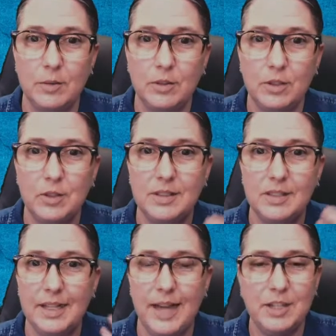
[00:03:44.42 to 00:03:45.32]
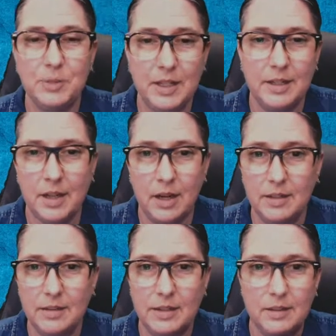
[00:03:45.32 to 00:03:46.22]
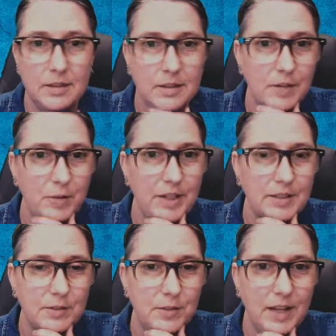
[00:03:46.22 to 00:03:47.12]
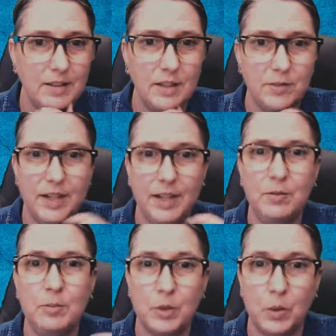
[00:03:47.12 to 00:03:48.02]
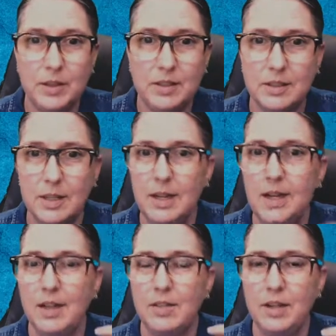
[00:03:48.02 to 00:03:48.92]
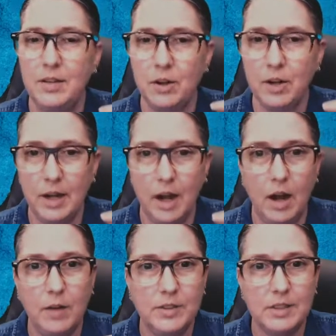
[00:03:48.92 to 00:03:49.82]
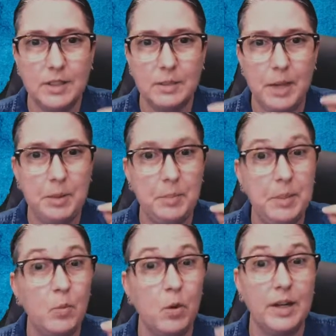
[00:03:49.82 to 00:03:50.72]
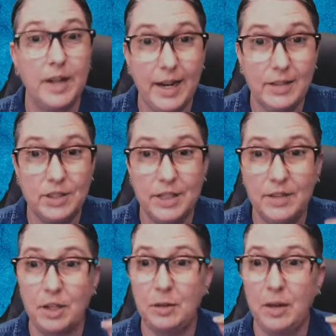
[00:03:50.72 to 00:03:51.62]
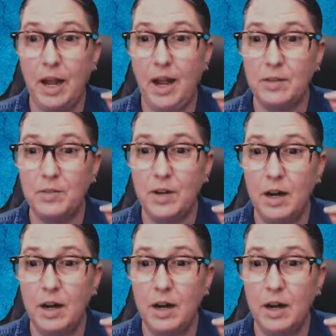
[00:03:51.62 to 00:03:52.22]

students' engagement and content, Stephanie, is the fact that if I give them choice, then they're going to obviously maybe be more engaged in it. They're going to have